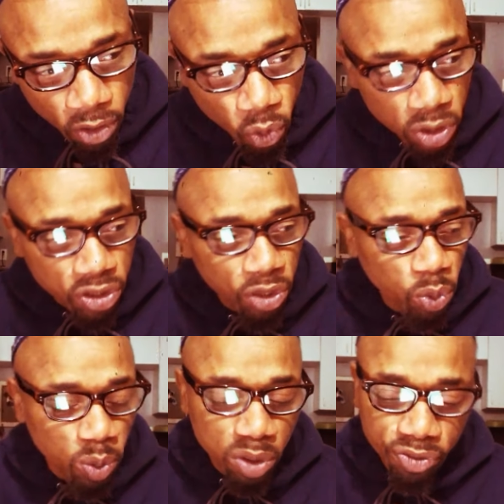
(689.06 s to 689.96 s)
well, see,
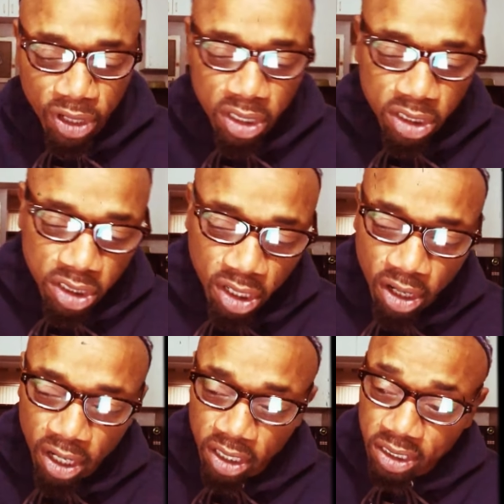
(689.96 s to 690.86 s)
we was
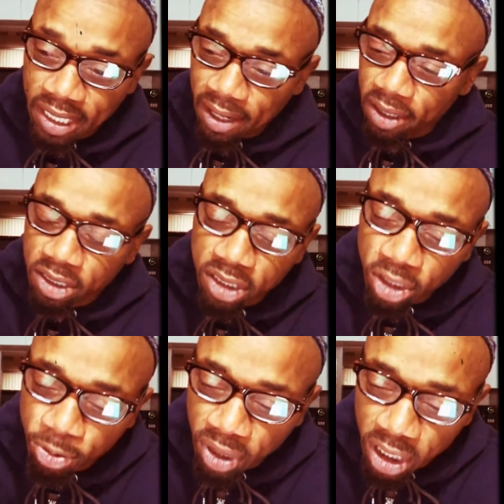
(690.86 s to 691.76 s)
vegetarians. Now it's a
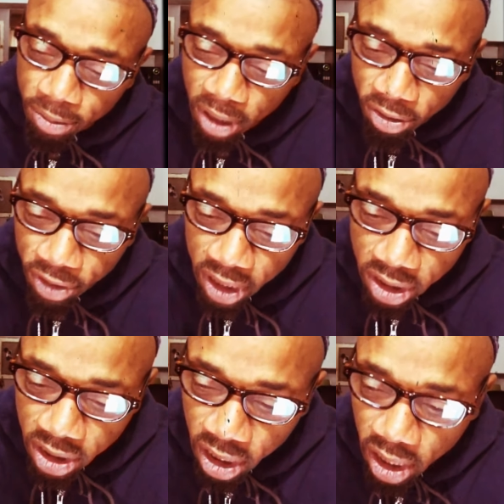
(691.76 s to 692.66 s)
debate about
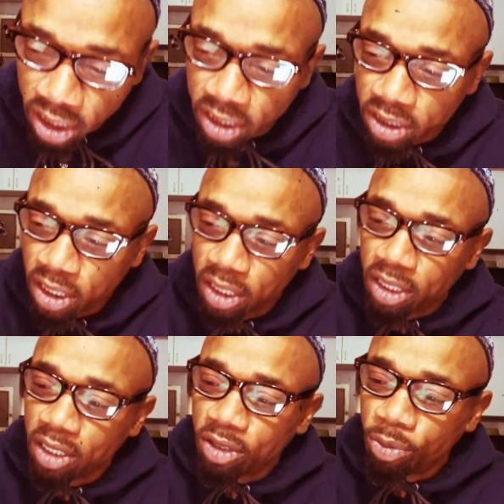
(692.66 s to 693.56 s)
vegetarians,
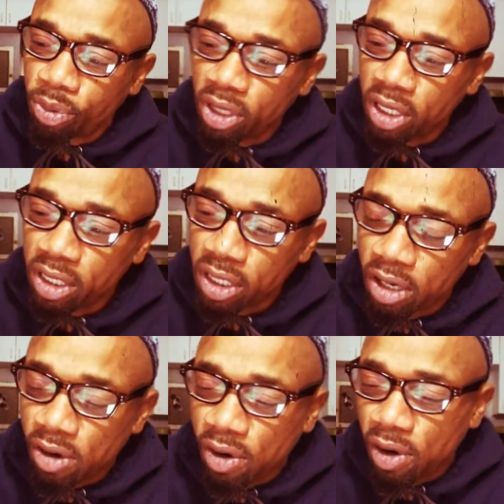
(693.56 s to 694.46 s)
but
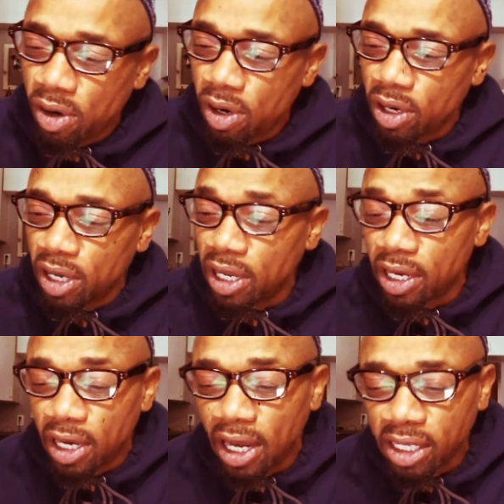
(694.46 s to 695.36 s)

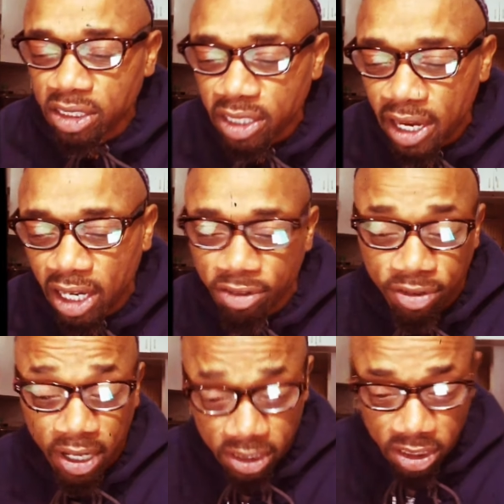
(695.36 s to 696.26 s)
and not
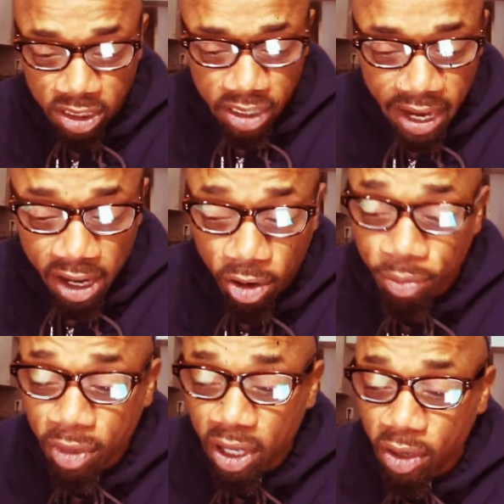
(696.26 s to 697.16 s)
sacrificing
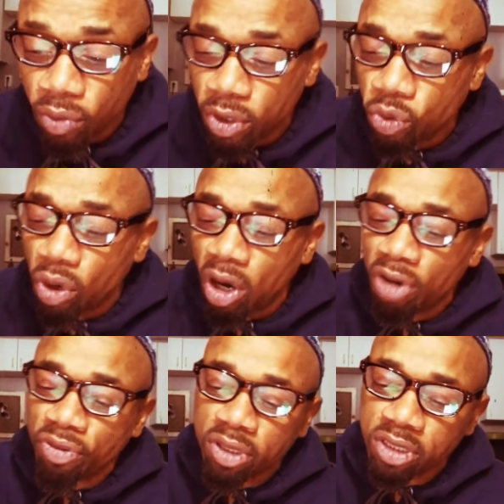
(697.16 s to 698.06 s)
sacrament when you
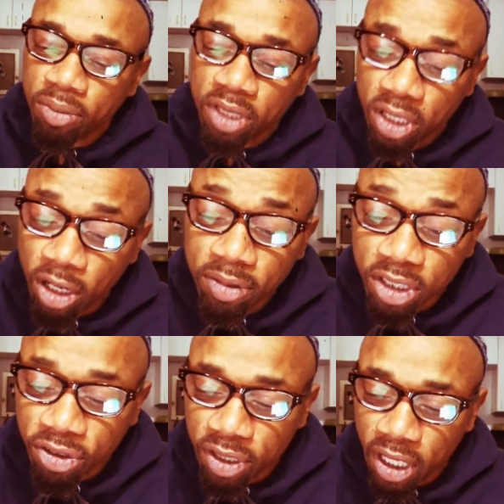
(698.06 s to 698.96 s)
offering something up to
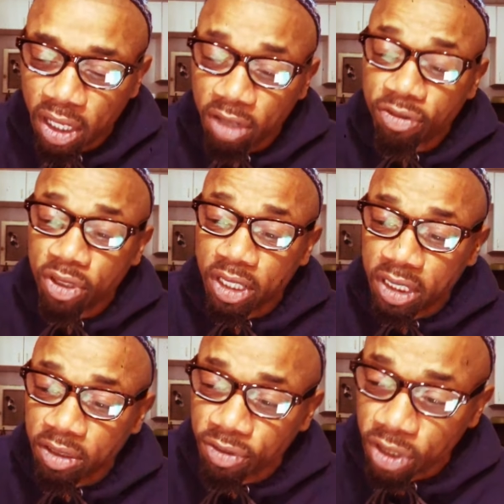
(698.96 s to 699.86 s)
Creator for his,
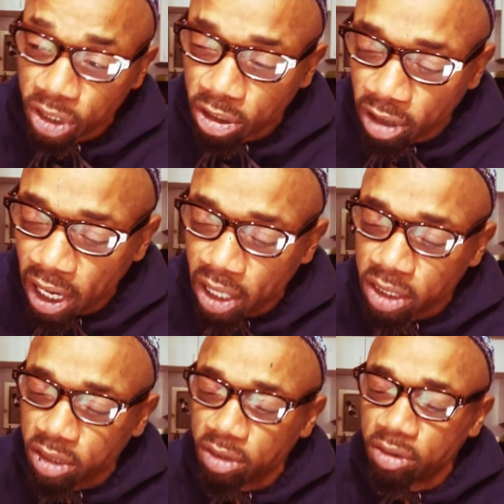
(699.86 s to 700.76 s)
for your
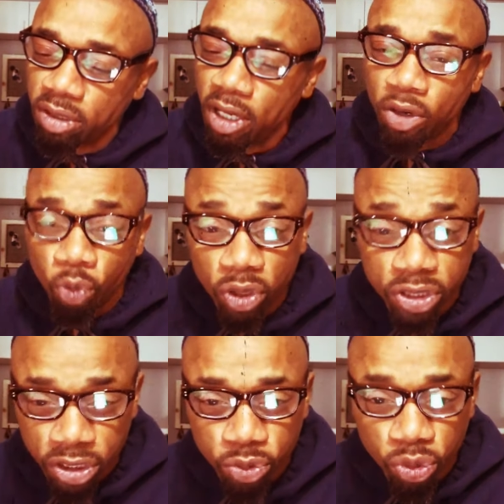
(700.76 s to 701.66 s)
gratitude,
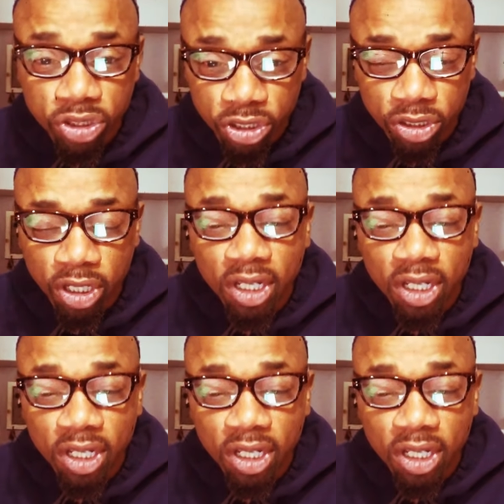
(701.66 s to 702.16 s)
which is what your